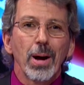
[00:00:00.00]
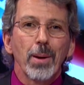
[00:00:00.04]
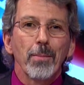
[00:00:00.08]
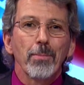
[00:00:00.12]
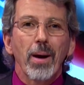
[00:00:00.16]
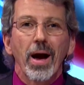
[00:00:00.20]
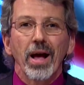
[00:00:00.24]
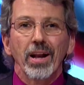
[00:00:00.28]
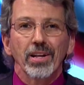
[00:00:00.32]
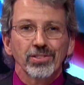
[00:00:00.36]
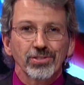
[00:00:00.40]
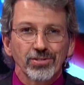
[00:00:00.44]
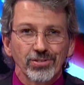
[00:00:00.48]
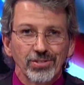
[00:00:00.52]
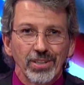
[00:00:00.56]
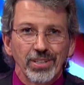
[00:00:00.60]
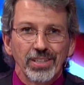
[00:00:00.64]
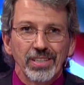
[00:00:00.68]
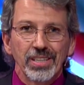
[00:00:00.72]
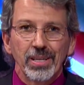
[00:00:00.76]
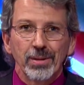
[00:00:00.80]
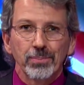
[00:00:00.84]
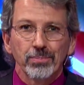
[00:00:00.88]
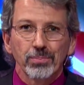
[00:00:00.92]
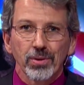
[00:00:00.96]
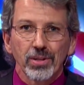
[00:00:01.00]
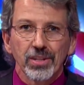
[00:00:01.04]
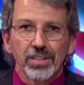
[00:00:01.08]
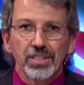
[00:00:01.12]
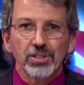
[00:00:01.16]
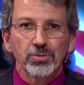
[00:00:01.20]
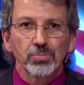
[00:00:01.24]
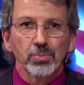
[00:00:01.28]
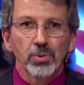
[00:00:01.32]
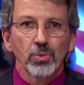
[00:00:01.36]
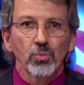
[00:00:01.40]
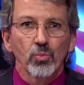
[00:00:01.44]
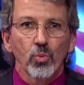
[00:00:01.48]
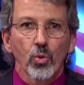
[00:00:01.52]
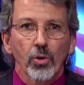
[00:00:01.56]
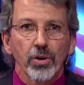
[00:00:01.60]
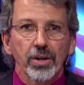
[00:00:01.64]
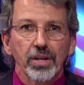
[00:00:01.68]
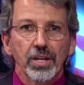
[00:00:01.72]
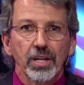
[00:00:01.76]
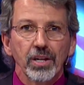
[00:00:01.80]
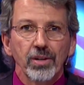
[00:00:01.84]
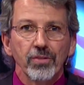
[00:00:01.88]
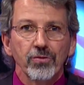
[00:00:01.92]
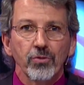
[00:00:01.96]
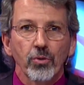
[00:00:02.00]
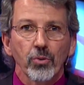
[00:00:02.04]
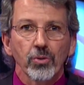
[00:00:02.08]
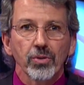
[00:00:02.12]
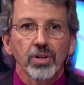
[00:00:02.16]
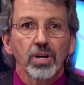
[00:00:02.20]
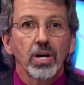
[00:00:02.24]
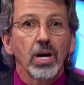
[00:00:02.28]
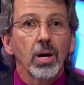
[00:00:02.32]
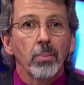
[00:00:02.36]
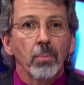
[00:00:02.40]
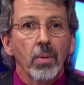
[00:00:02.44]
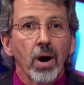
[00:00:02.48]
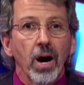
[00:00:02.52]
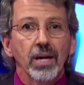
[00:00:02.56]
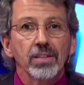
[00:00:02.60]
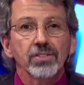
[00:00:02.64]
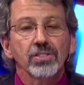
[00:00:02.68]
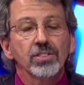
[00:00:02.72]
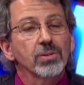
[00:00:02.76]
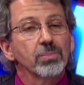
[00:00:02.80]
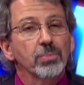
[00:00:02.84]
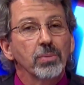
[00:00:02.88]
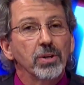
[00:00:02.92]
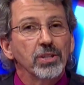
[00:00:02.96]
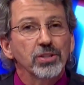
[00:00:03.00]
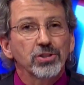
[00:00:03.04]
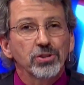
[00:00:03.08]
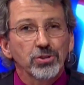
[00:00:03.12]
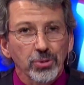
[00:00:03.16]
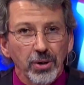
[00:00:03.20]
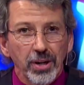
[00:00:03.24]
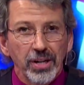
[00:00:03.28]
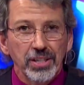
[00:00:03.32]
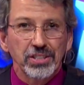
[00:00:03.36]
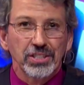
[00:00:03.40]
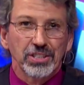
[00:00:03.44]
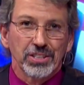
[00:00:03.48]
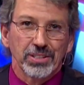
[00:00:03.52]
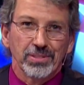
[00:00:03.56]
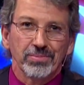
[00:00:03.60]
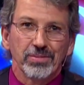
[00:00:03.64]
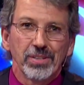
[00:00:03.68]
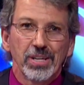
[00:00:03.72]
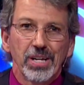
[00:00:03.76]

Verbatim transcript: Palestinian policemen working for the Hamas administration.